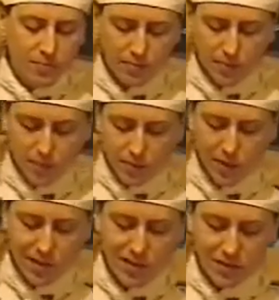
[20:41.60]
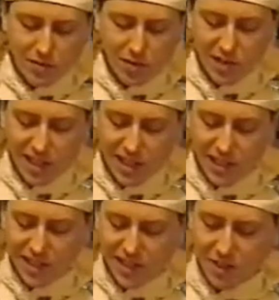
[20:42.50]
So it's a good change
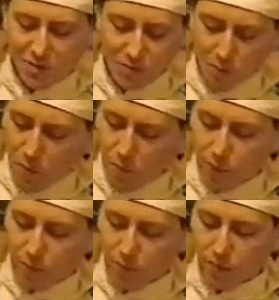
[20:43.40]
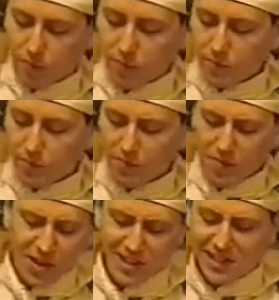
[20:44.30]
to ice and
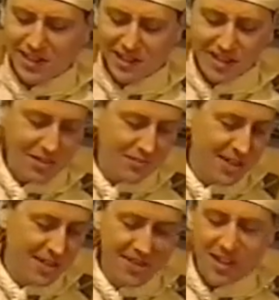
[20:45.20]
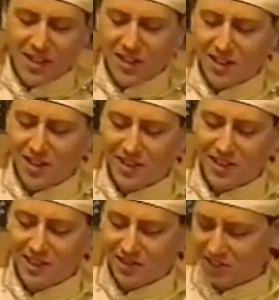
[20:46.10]
sugar. I mean, ice and sugar is
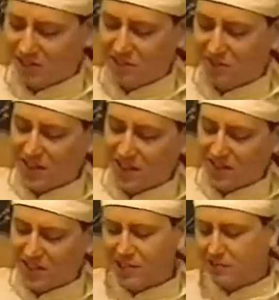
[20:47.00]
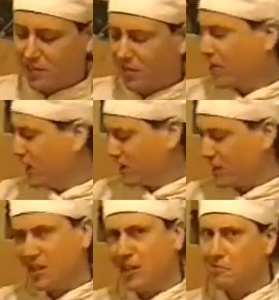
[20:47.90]
just for decoration, but if you use the
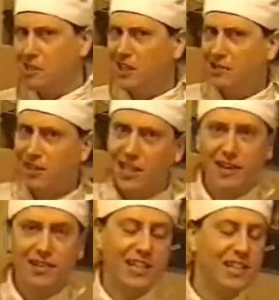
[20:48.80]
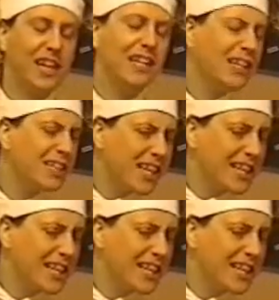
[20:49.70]
sherbet, it's for decoration and you can taste it.